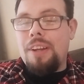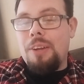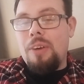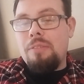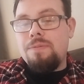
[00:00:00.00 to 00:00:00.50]
But
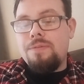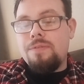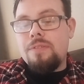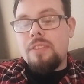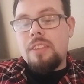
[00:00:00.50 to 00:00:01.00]
anyway,
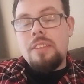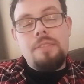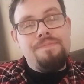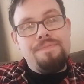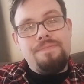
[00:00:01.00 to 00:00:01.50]

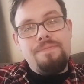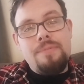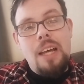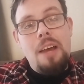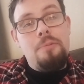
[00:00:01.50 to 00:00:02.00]

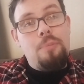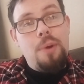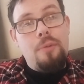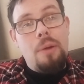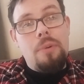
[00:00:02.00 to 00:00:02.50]
I've
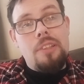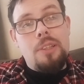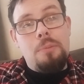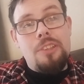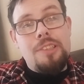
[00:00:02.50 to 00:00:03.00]
been rambling
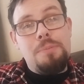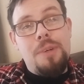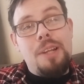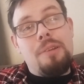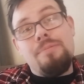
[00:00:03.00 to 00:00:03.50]
so much.
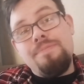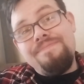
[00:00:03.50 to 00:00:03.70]
What anyway.